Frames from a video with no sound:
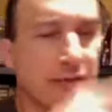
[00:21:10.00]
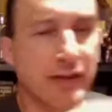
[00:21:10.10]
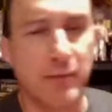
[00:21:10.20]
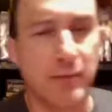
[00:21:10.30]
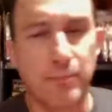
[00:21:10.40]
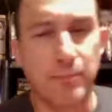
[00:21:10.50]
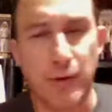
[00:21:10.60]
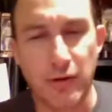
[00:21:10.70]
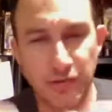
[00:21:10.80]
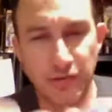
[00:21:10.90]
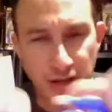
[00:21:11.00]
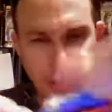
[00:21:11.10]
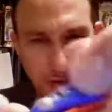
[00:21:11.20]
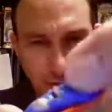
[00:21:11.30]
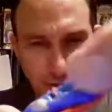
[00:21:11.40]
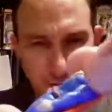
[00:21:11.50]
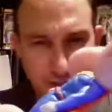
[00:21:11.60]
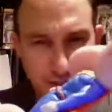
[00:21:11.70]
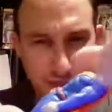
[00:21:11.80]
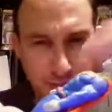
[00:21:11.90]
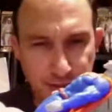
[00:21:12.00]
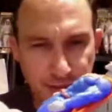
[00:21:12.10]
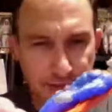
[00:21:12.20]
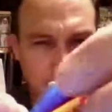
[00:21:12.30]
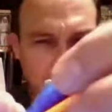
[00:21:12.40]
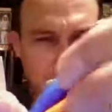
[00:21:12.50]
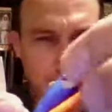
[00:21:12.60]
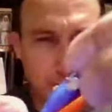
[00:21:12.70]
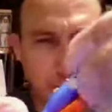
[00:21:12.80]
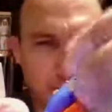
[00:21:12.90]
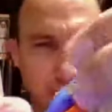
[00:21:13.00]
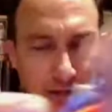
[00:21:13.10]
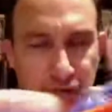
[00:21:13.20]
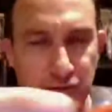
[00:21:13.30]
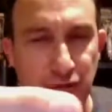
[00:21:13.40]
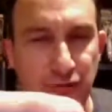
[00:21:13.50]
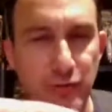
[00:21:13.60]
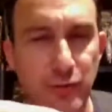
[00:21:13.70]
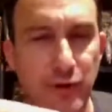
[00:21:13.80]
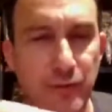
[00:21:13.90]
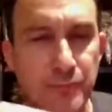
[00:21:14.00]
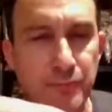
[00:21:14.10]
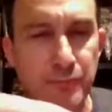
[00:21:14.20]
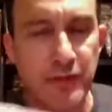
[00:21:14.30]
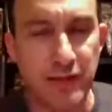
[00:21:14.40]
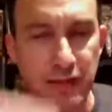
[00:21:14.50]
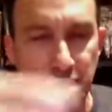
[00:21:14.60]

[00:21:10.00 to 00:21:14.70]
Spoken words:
have like a ball socket joint, so not just up and down. They've got this ball socket joint, if you will. The